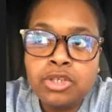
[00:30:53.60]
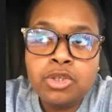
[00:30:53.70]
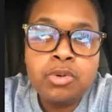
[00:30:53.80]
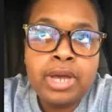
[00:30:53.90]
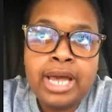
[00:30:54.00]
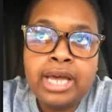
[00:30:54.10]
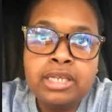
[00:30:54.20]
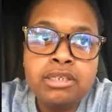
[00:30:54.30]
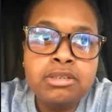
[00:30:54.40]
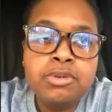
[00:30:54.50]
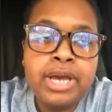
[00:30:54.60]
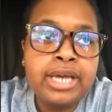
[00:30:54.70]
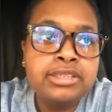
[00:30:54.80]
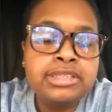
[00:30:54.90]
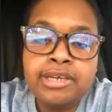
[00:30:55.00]
you had you
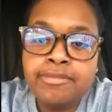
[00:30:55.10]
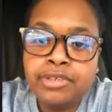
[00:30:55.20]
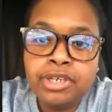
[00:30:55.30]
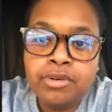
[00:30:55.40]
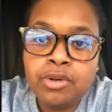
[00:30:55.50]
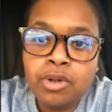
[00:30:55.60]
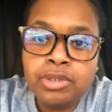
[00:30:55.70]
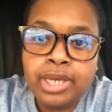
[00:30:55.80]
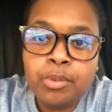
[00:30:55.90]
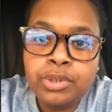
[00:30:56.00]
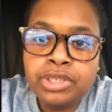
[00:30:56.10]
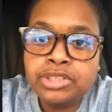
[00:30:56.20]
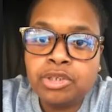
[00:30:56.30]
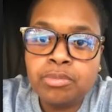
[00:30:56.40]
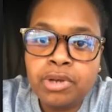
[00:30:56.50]
had a seven year old that
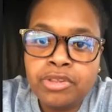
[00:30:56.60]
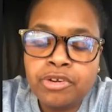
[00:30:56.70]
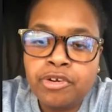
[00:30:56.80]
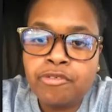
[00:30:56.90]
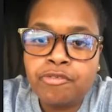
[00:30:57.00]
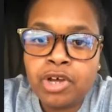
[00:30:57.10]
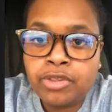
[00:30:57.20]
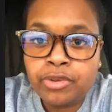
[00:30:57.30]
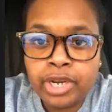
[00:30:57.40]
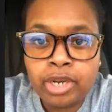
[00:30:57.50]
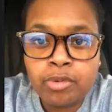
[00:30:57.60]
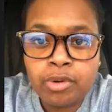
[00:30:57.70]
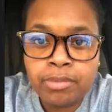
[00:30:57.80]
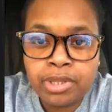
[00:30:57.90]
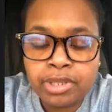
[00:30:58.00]
witnessed her mother, father, and
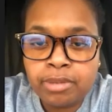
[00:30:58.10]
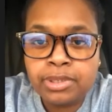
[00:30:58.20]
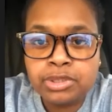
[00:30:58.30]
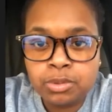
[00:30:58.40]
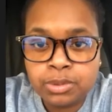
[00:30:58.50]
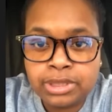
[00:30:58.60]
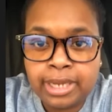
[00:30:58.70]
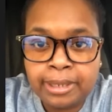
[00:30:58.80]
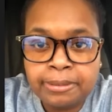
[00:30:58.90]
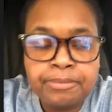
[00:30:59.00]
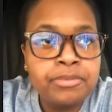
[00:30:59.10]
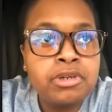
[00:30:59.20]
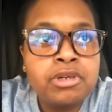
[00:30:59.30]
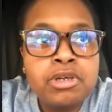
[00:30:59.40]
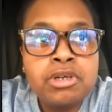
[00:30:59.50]
grandmother commit suicide.
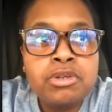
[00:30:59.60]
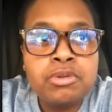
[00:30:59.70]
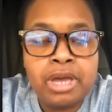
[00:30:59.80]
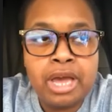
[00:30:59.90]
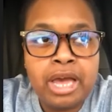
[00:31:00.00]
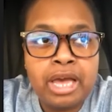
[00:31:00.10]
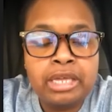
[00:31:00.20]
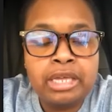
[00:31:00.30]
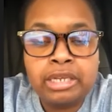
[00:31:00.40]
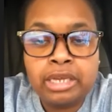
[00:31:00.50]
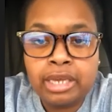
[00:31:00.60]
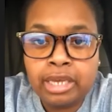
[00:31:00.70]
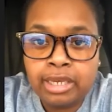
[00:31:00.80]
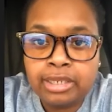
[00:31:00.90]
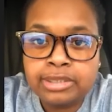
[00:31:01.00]
You had
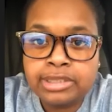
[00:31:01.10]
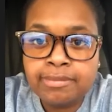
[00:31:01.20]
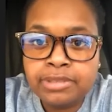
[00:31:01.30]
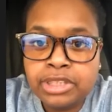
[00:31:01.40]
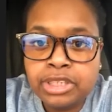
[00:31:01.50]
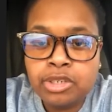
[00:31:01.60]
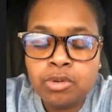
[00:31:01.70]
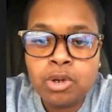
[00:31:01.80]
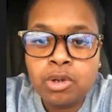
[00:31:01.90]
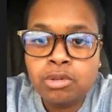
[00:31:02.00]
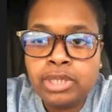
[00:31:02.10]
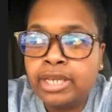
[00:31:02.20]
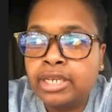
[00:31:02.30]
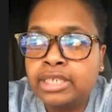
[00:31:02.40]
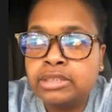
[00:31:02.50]
a 17 year old
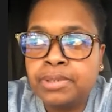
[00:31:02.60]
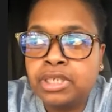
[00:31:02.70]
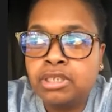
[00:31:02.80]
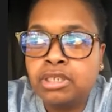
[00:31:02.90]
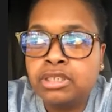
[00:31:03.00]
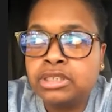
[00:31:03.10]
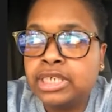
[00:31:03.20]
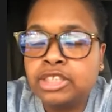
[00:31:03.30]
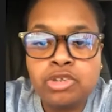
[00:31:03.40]
that has been in sex